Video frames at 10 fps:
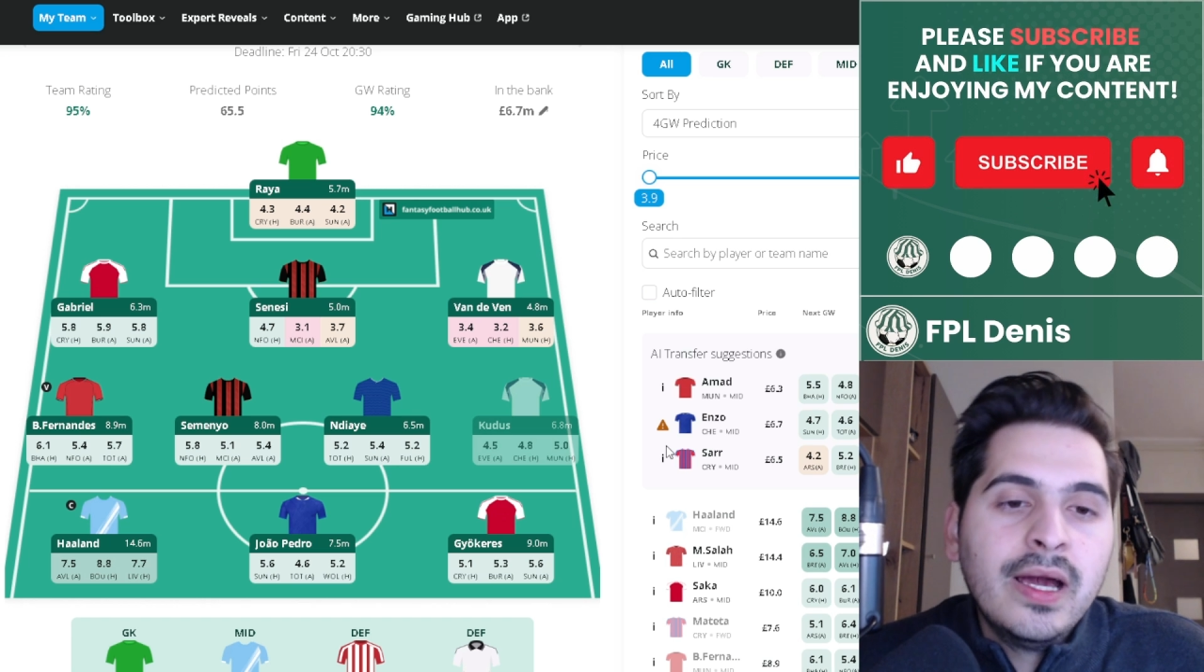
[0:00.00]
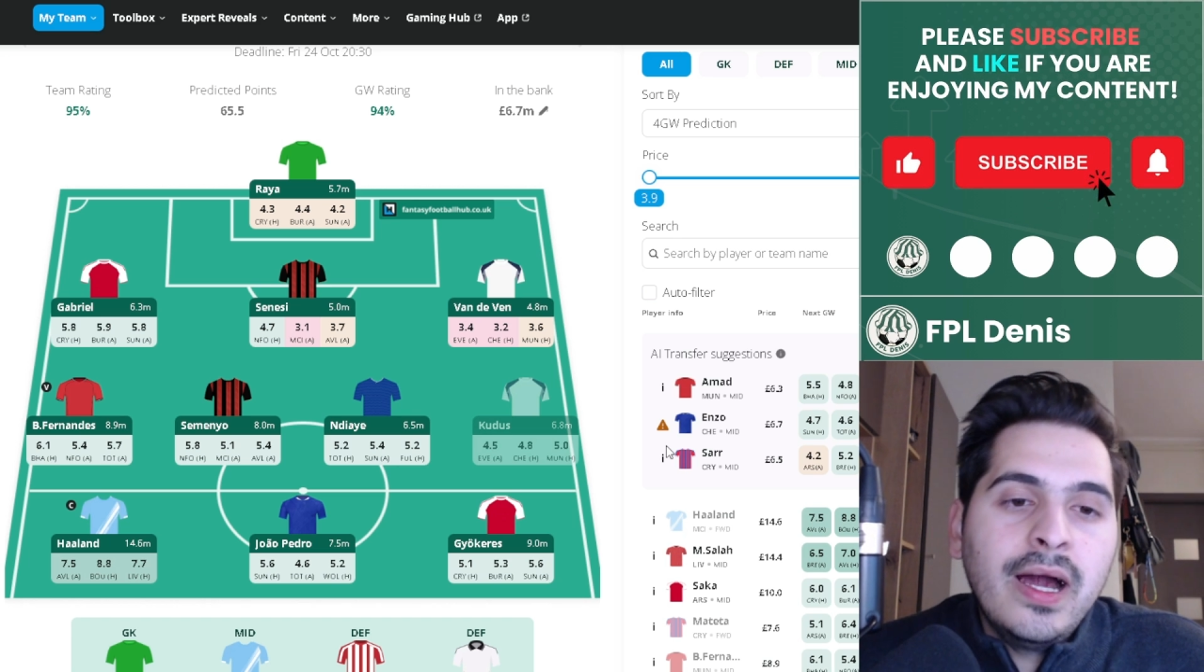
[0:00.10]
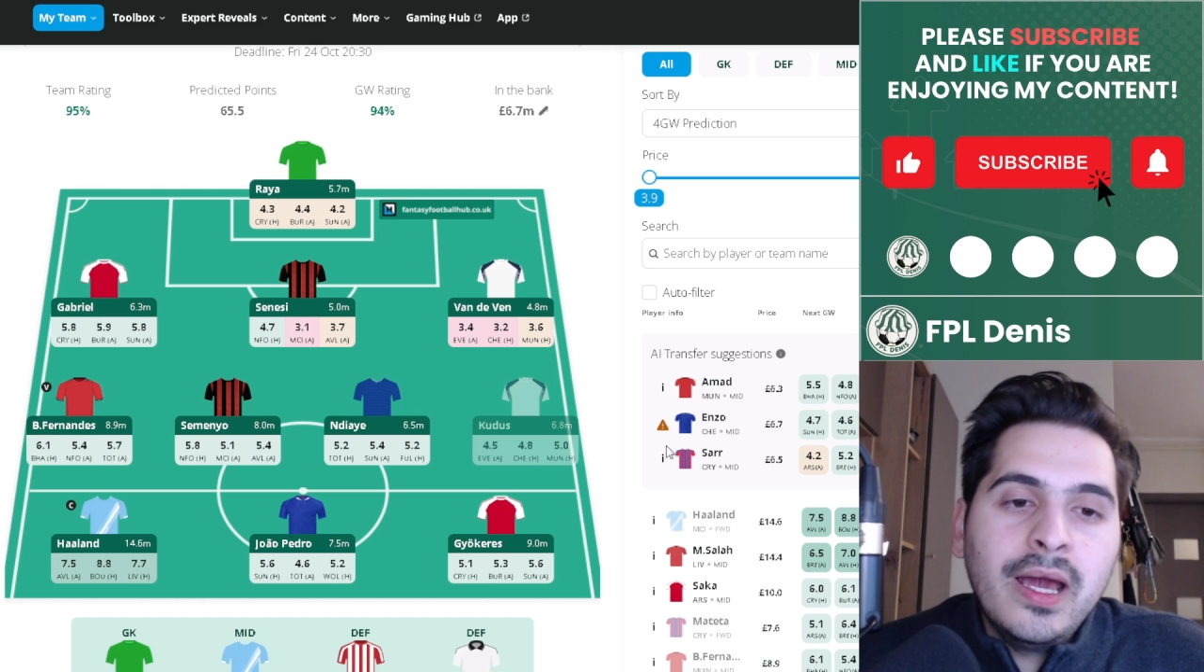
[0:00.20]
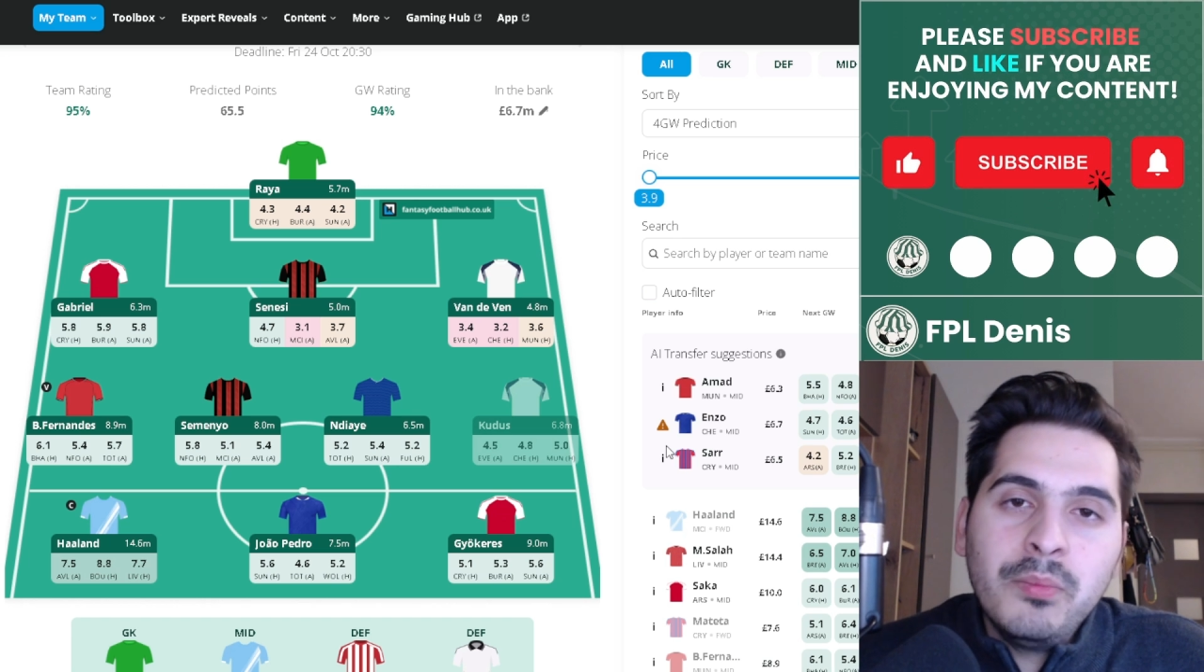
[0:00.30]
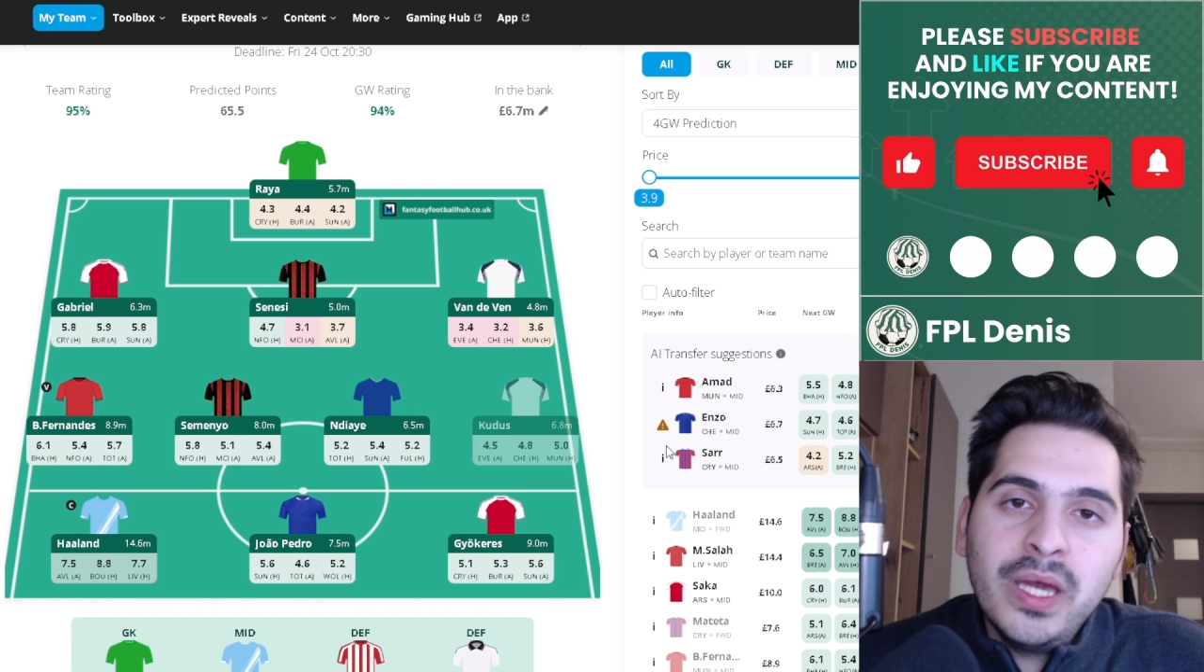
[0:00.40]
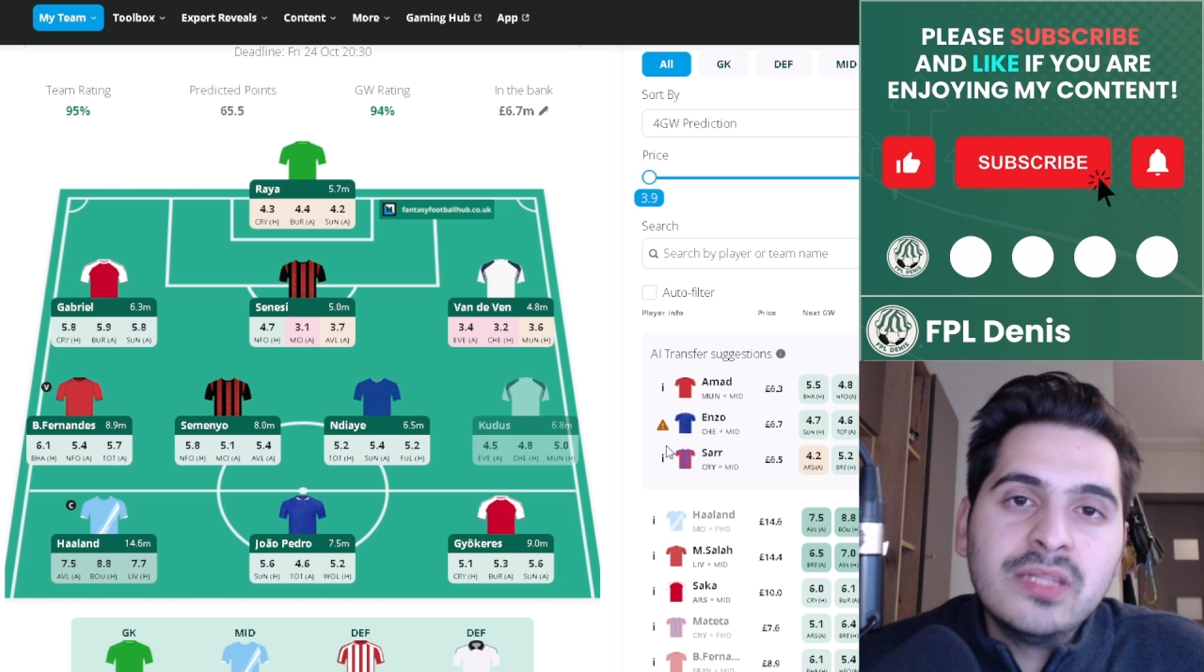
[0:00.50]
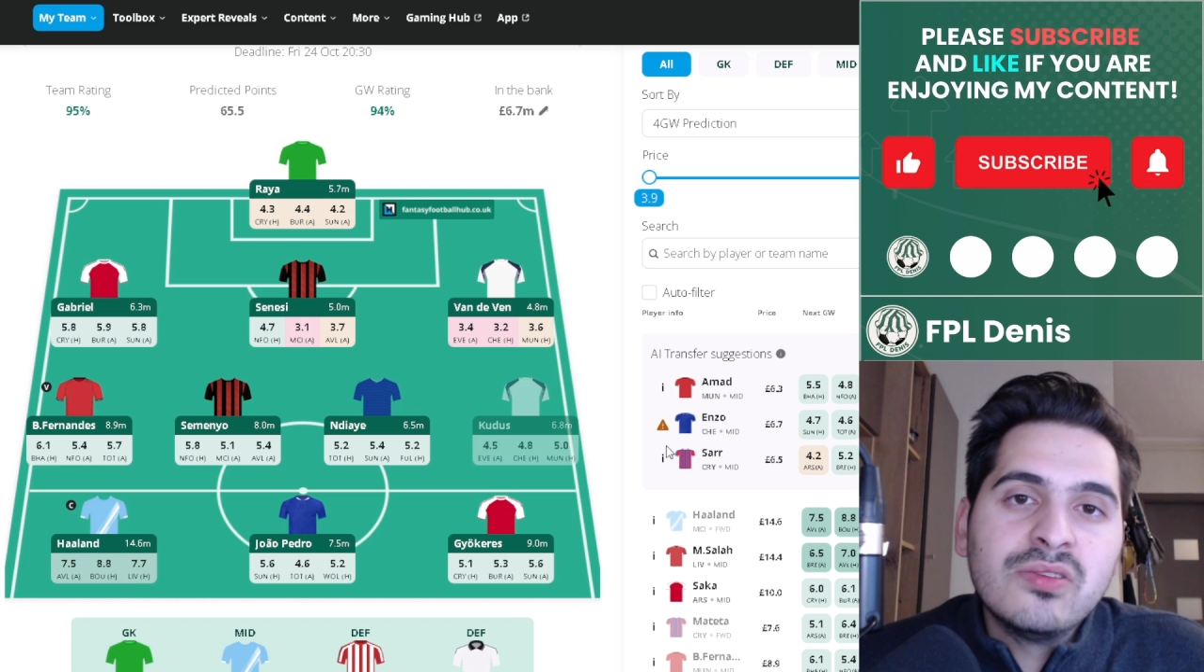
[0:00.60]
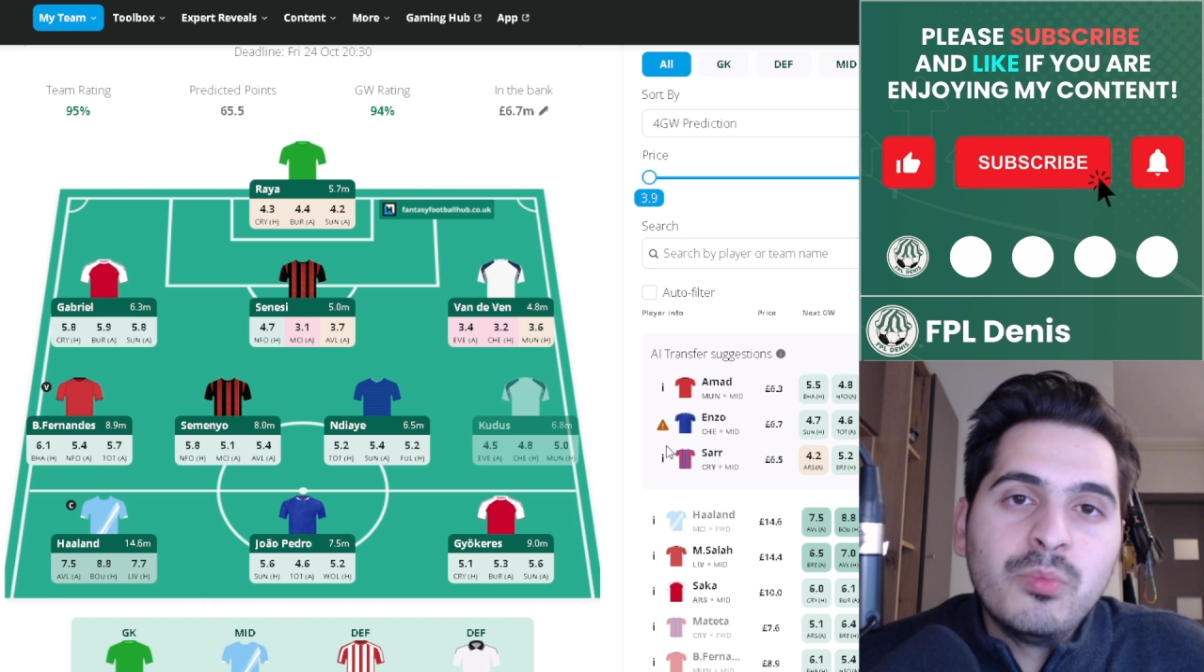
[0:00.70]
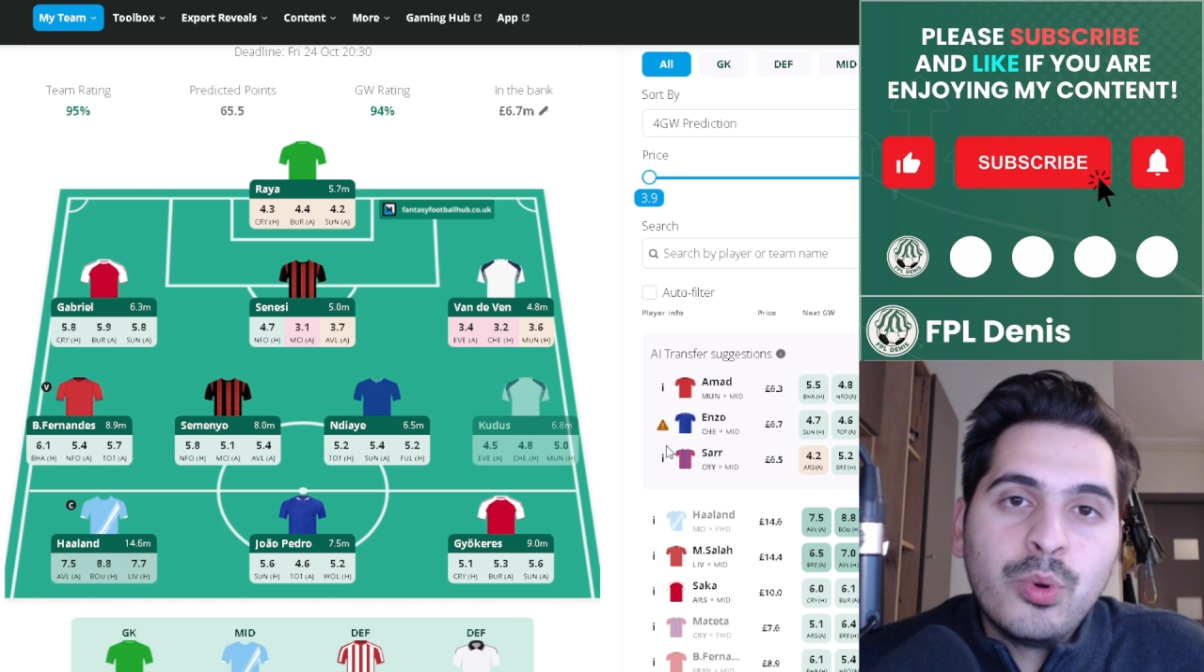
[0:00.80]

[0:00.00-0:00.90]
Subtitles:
I made some